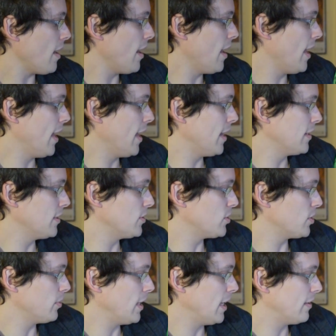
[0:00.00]
And
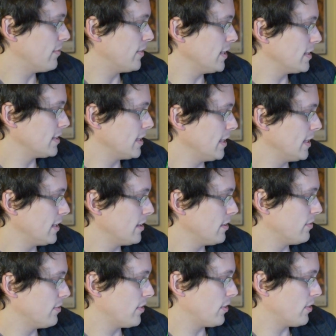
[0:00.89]
so we have this length
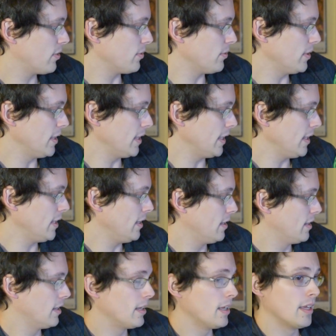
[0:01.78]
of 3,
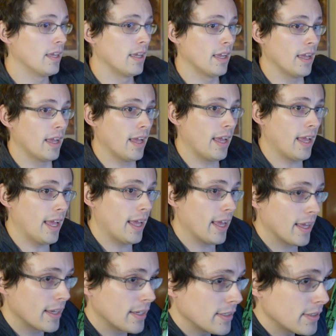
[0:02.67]

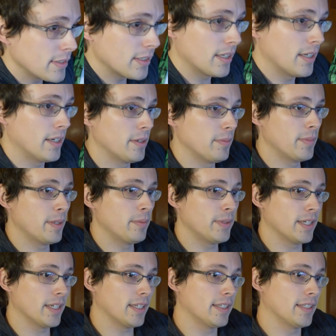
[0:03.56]
and
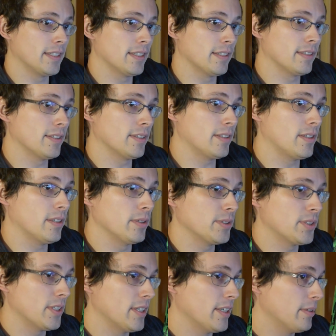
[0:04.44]
maybe I can get a little
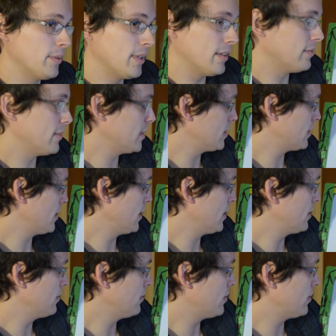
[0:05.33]
closer here. We have this length of